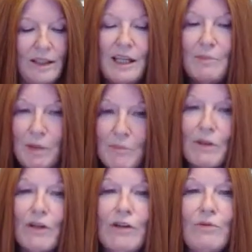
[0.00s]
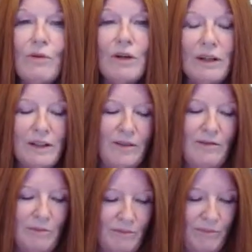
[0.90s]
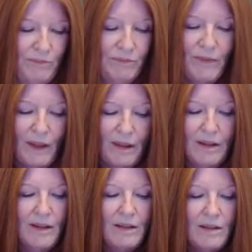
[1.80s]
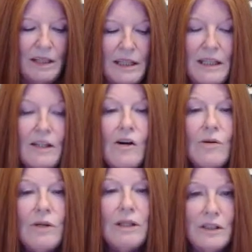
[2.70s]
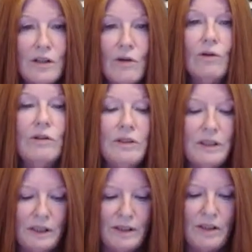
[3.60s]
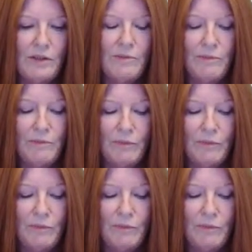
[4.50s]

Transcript: Keep up the good work. The ego is an old system